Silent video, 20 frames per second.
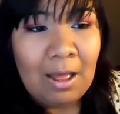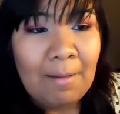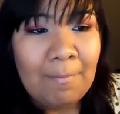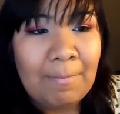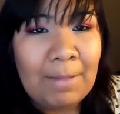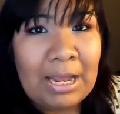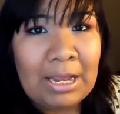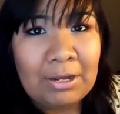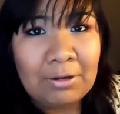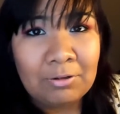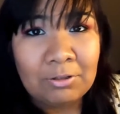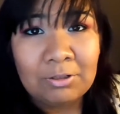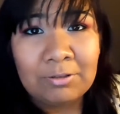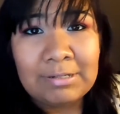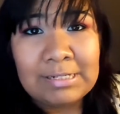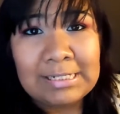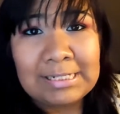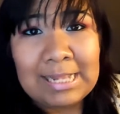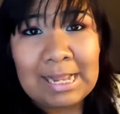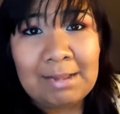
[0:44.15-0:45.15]
My old
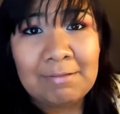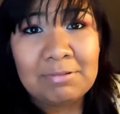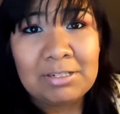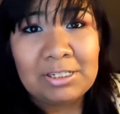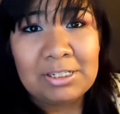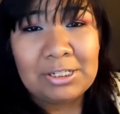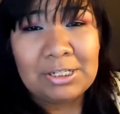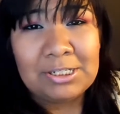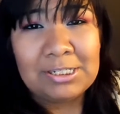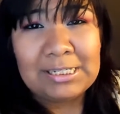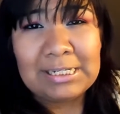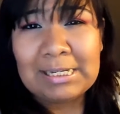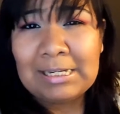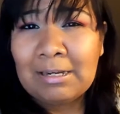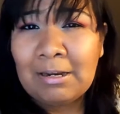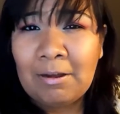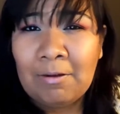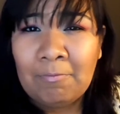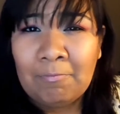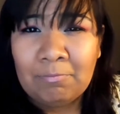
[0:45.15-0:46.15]
ones I was
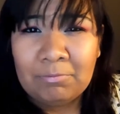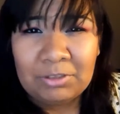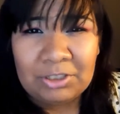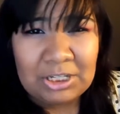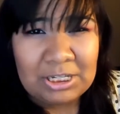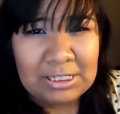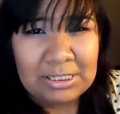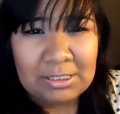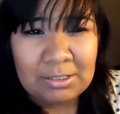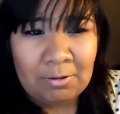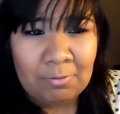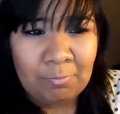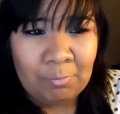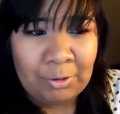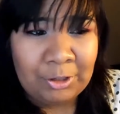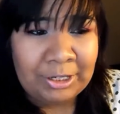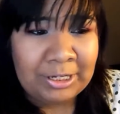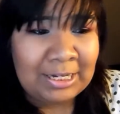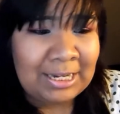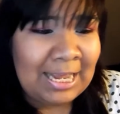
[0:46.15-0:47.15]
using just
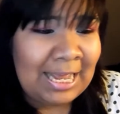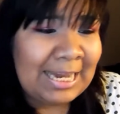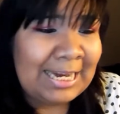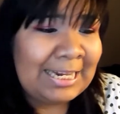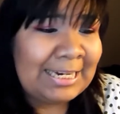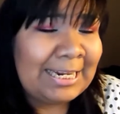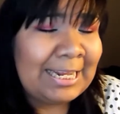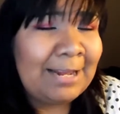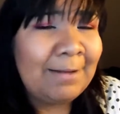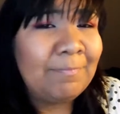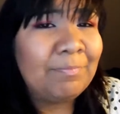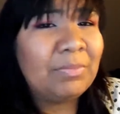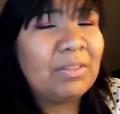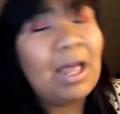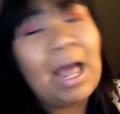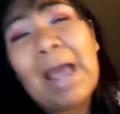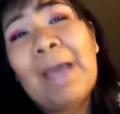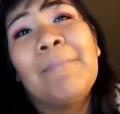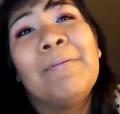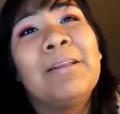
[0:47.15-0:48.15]
weren't cutting it.
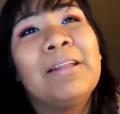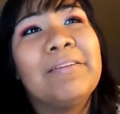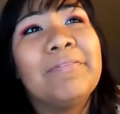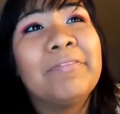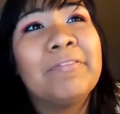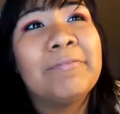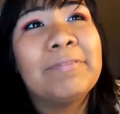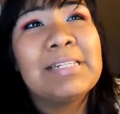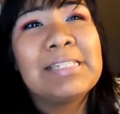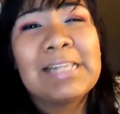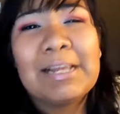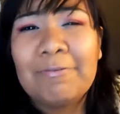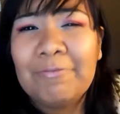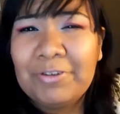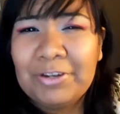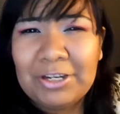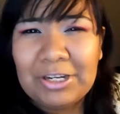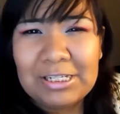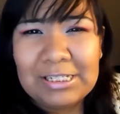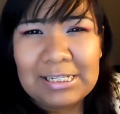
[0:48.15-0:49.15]
I believe the ones I were
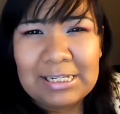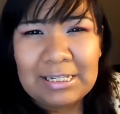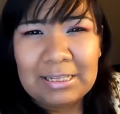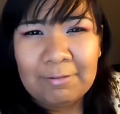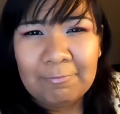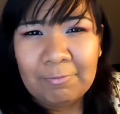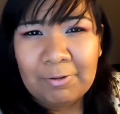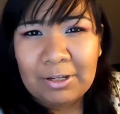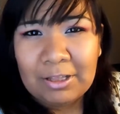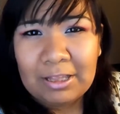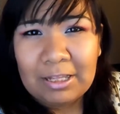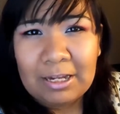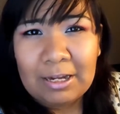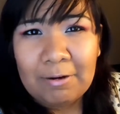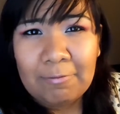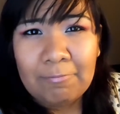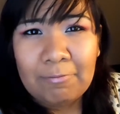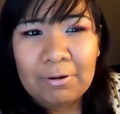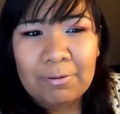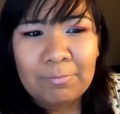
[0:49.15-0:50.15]
using were
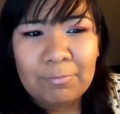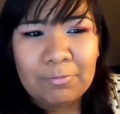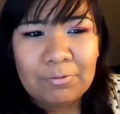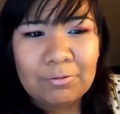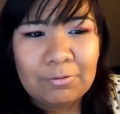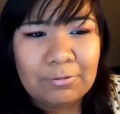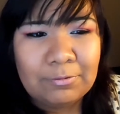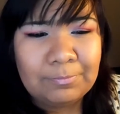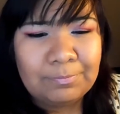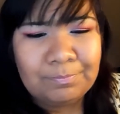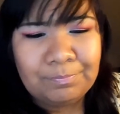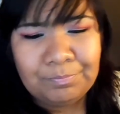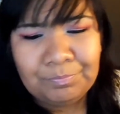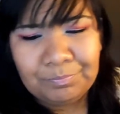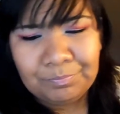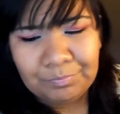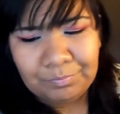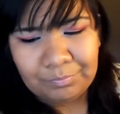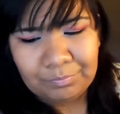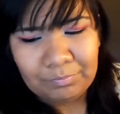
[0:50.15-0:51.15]
the Rimmel
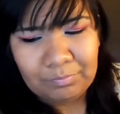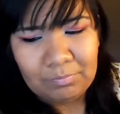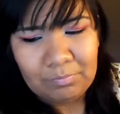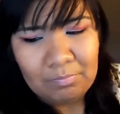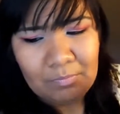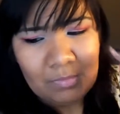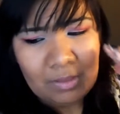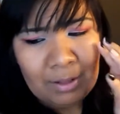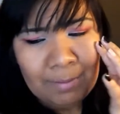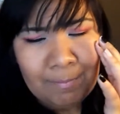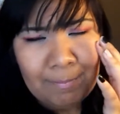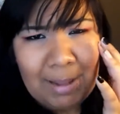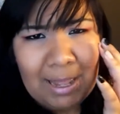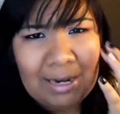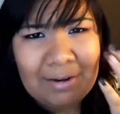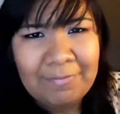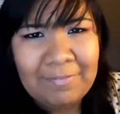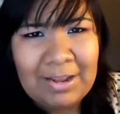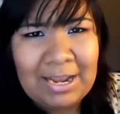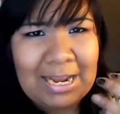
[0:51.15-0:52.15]

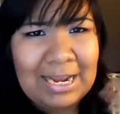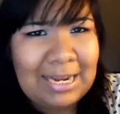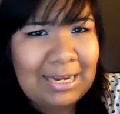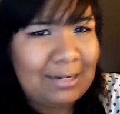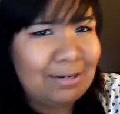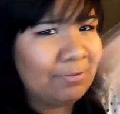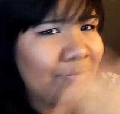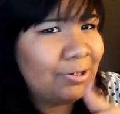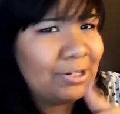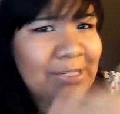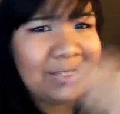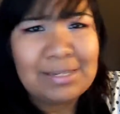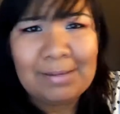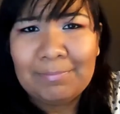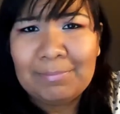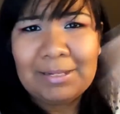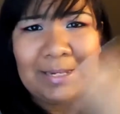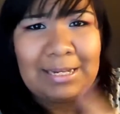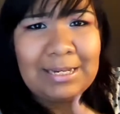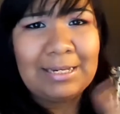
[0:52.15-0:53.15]
mattified or
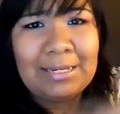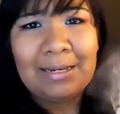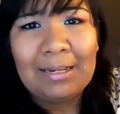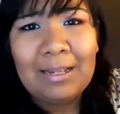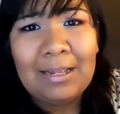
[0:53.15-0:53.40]
something,